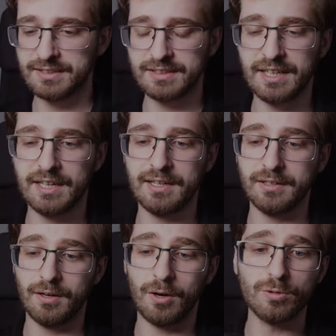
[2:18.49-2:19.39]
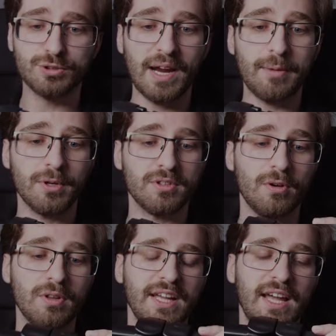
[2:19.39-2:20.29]
The whole tripod
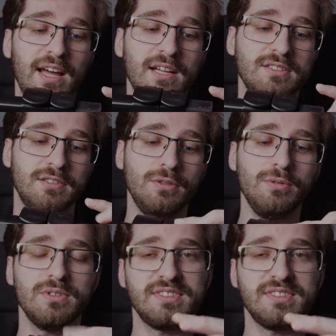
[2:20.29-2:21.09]
only has 2